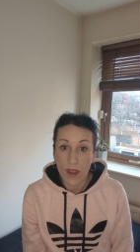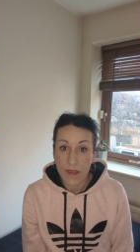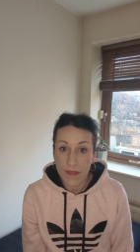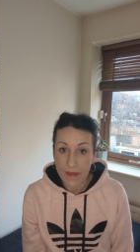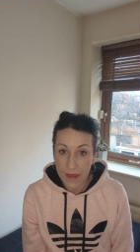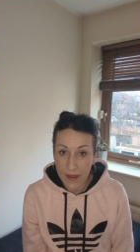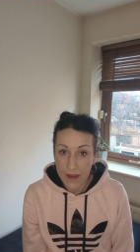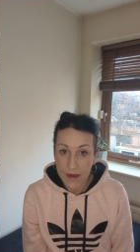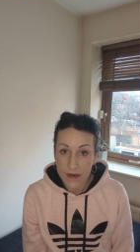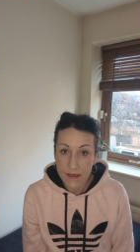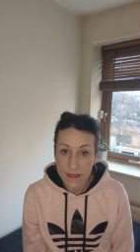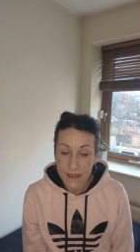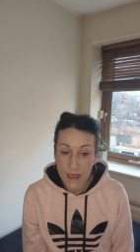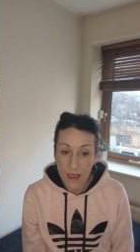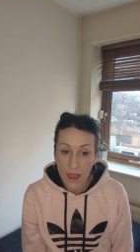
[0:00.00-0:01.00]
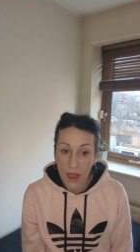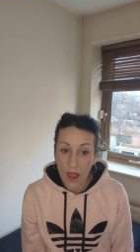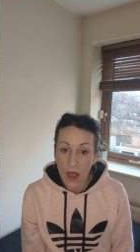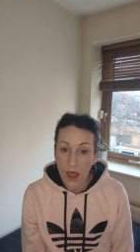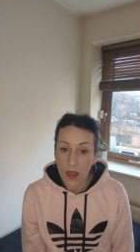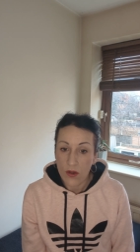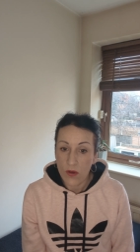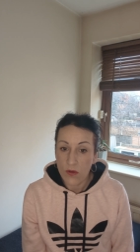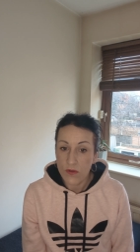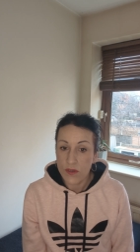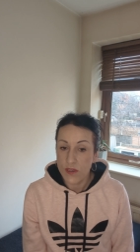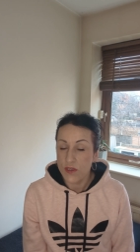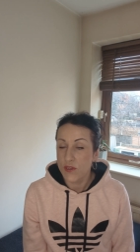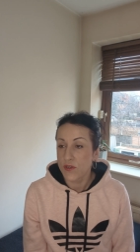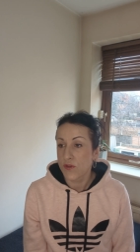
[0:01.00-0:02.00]
years. And all
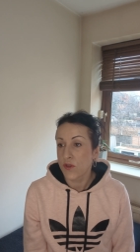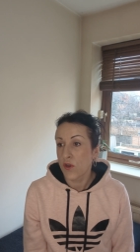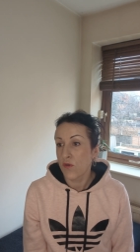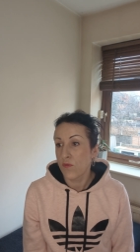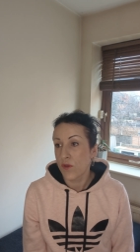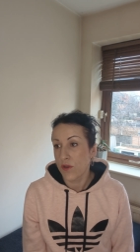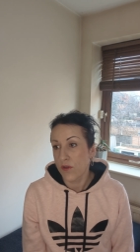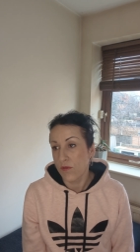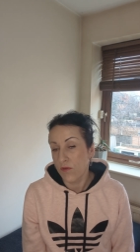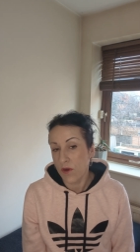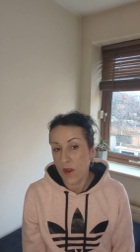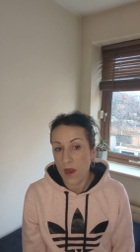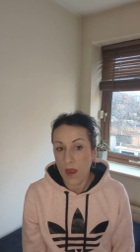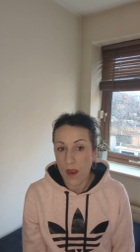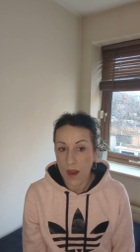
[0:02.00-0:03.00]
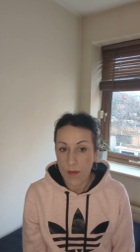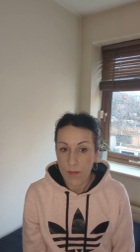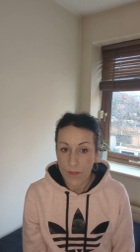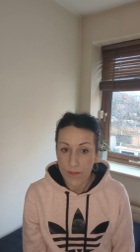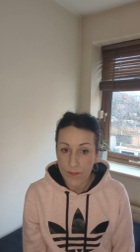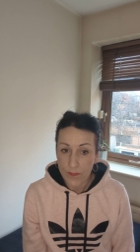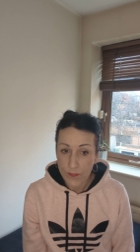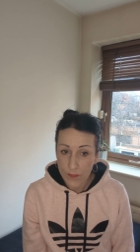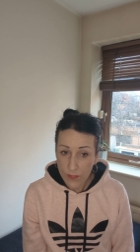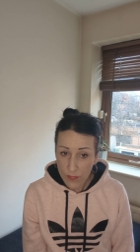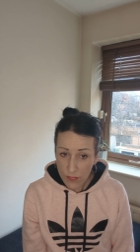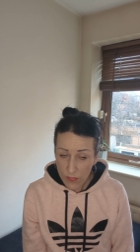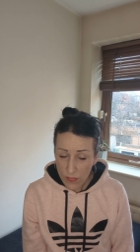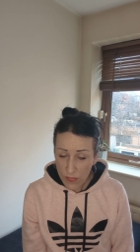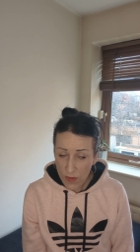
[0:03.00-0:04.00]
this, you know, when you climb,
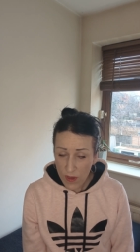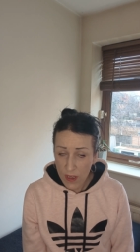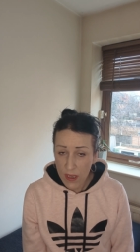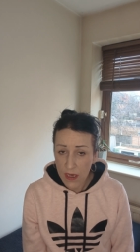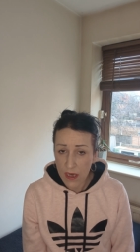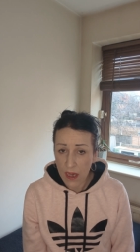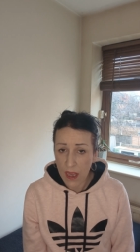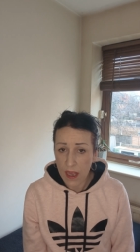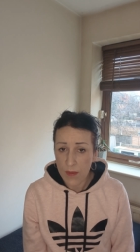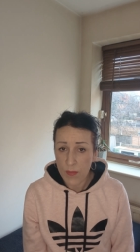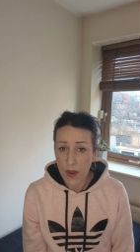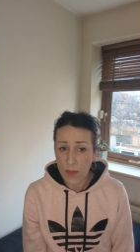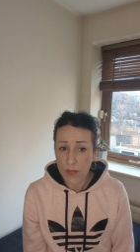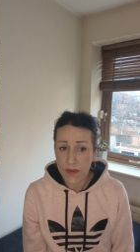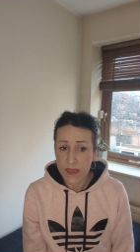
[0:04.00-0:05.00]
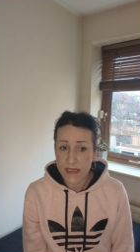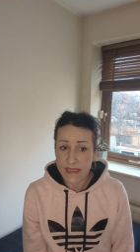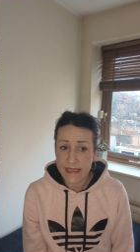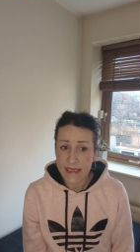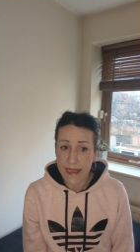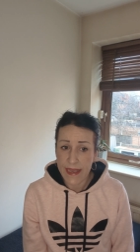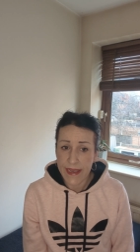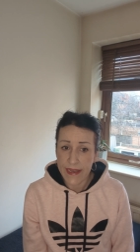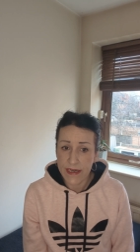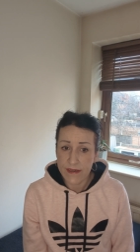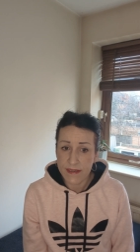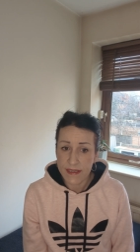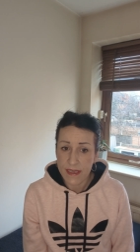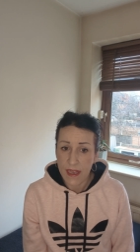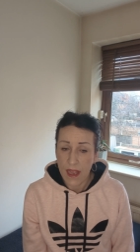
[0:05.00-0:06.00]
climb up the
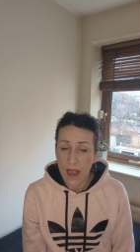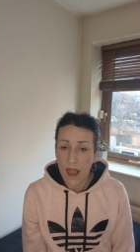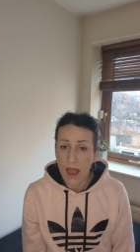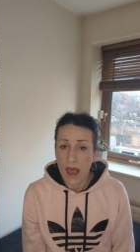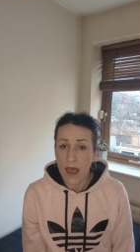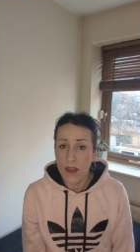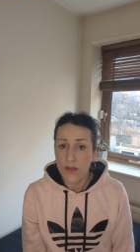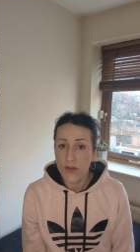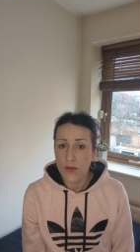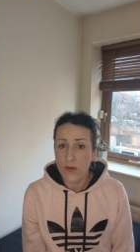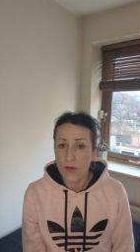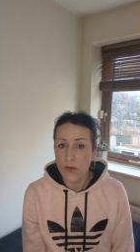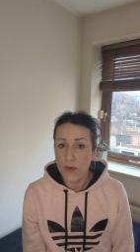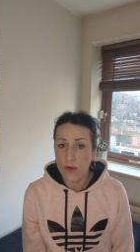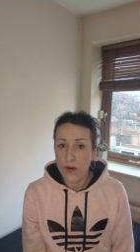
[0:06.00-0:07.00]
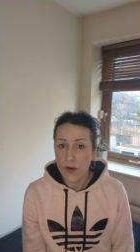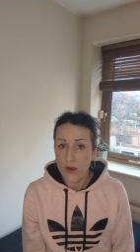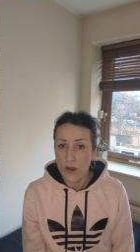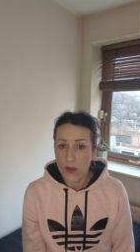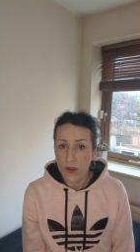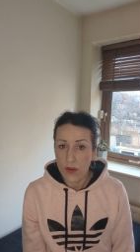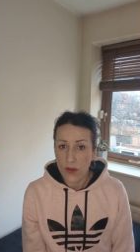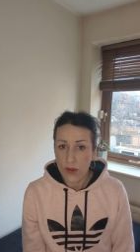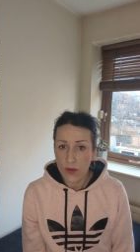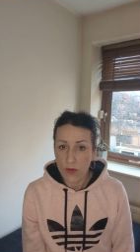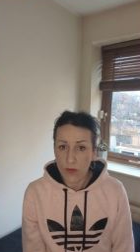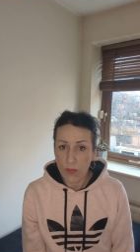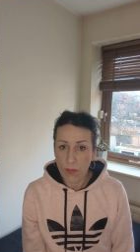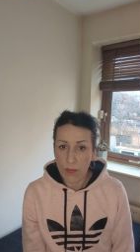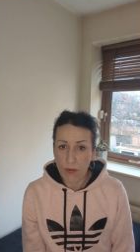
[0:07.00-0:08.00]
stairs and you're,
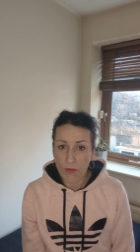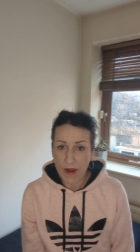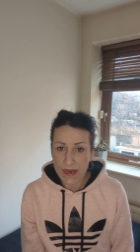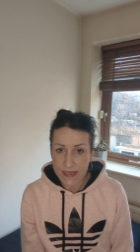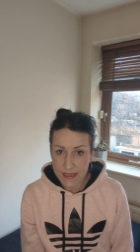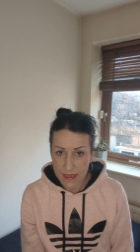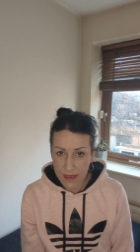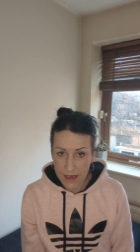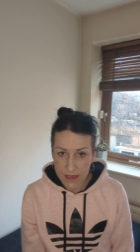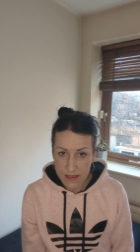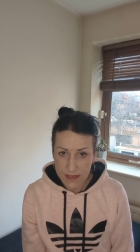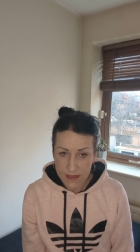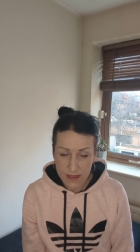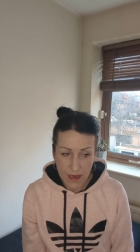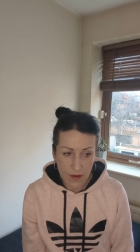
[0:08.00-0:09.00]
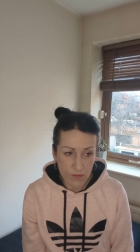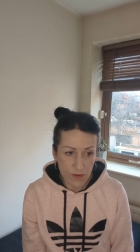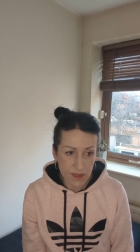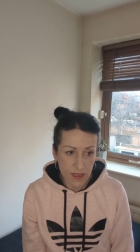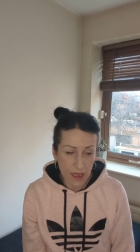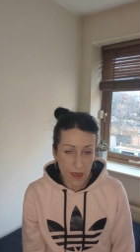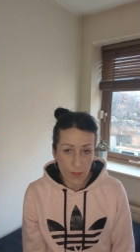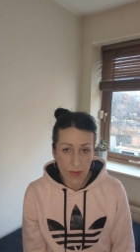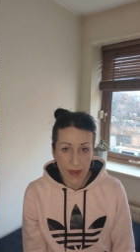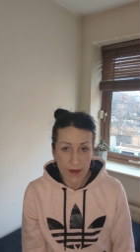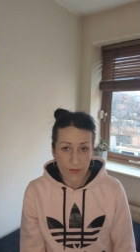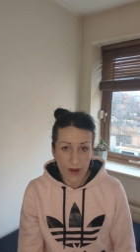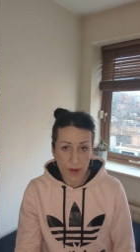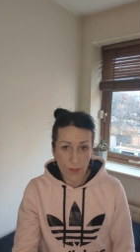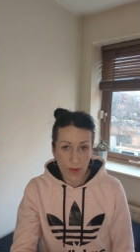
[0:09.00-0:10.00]
you're breathless. I was like my
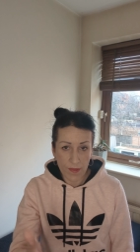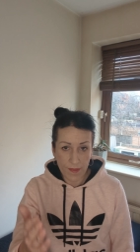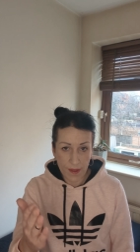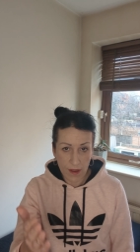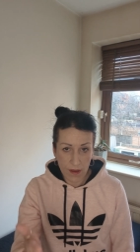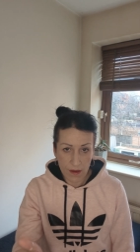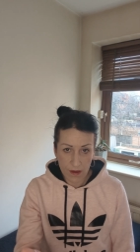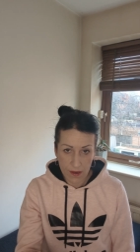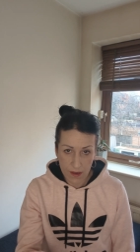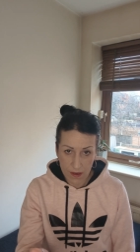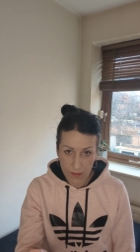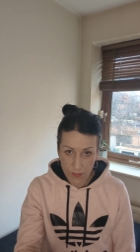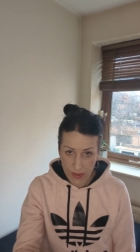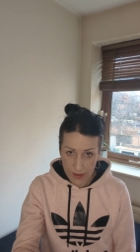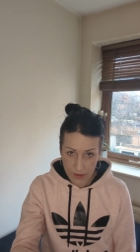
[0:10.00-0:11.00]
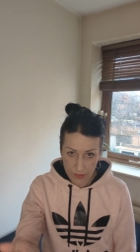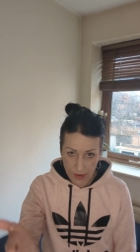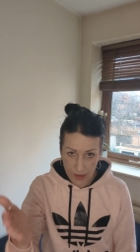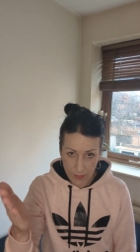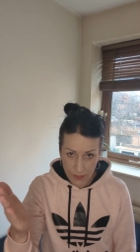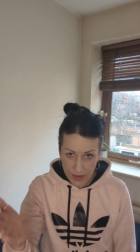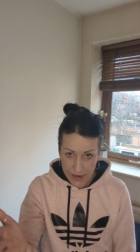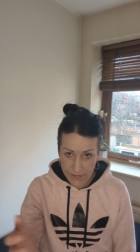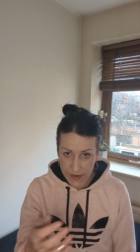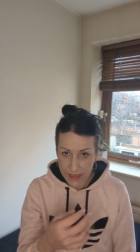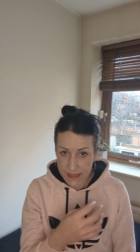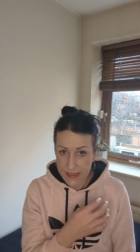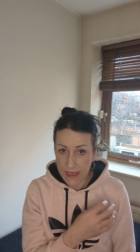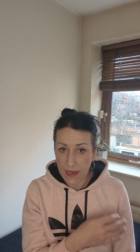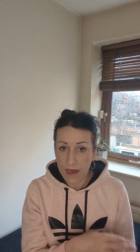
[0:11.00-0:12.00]
grandmother, yeah, my
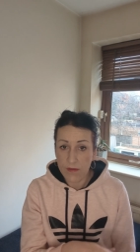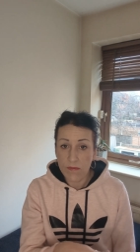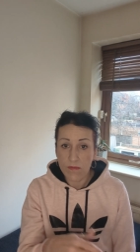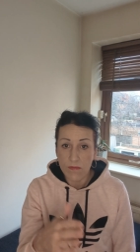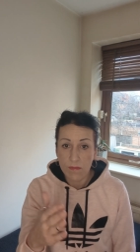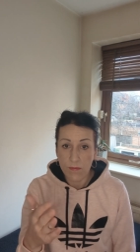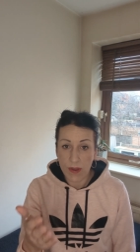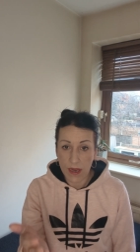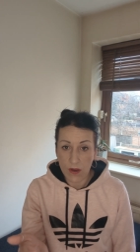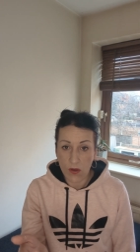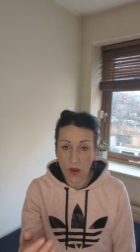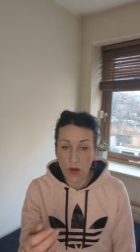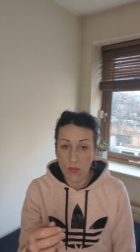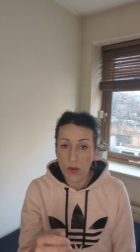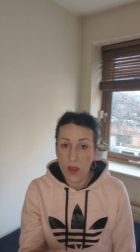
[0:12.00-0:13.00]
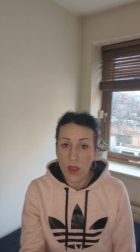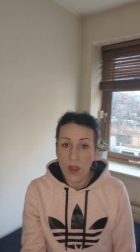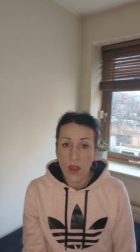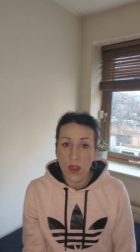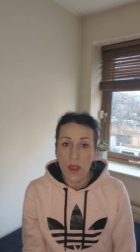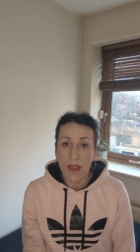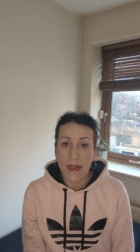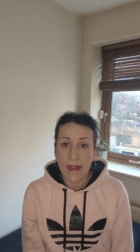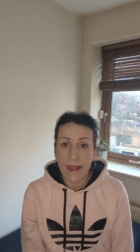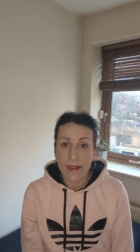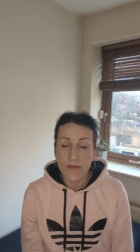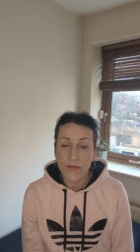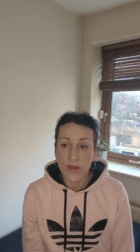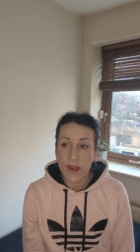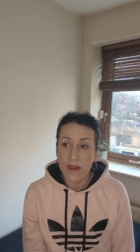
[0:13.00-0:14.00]
grandparents, they live back home in
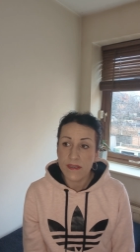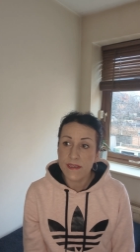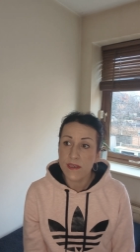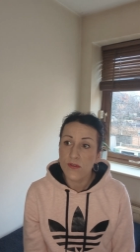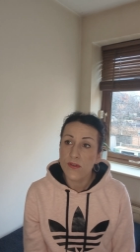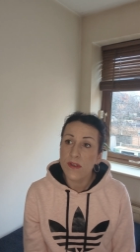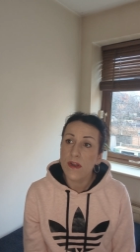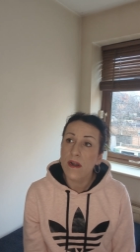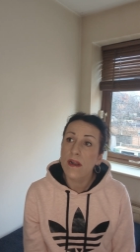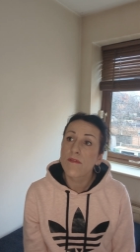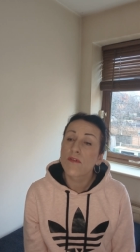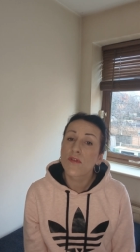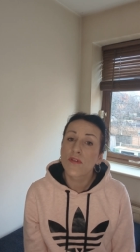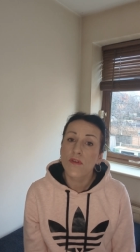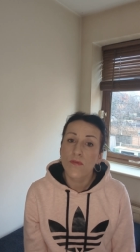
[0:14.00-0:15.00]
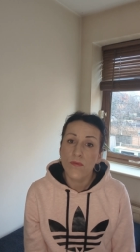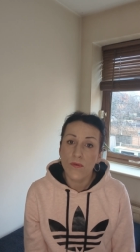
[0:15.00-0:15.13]
Latvia, so they live on the